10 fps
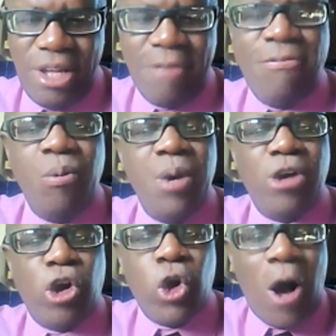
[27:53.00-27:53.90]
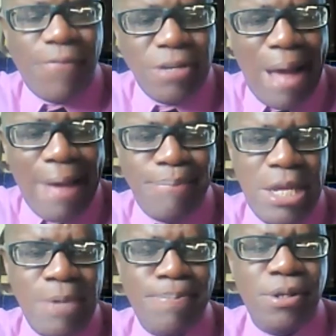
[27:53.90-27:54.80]
if we are not governed by
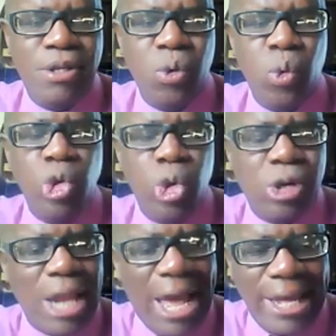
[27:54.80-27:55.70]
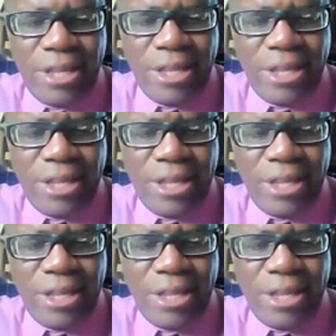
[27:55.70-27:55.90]
people who look like